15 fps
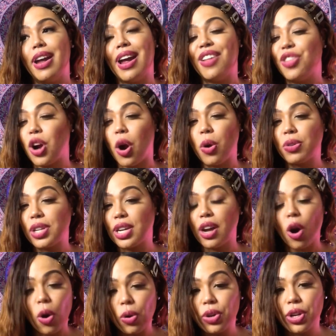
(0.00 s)
and they're only
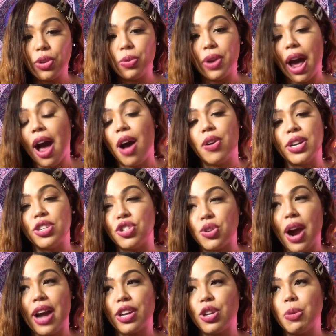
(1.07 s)
holding you down and
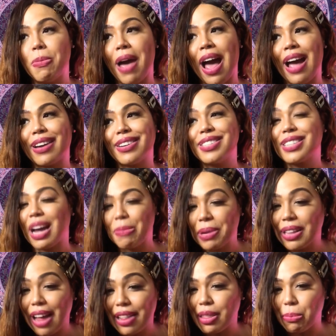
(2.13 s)
dragging you back, it's time
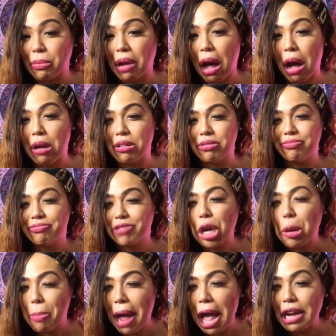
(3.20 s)
to let them go.
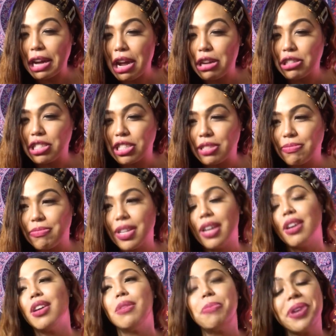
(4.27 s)
They're baggage.
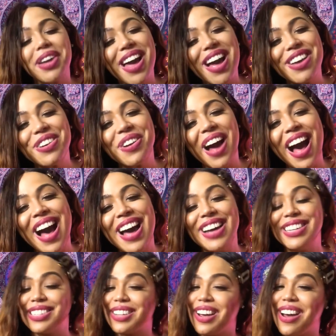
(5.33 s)
But yeah, you
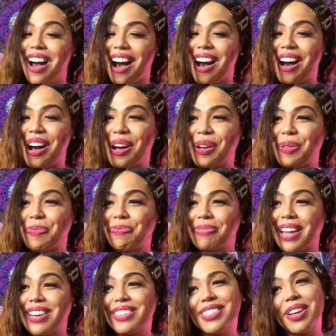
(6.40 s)
guys,
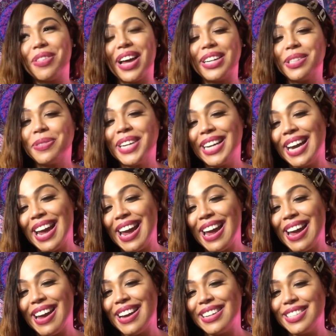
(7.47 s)
so that's what it
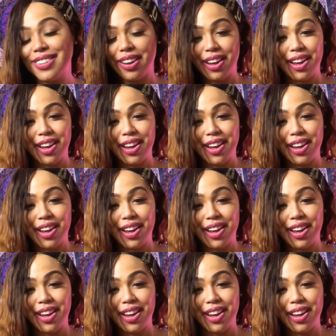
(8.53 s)
is.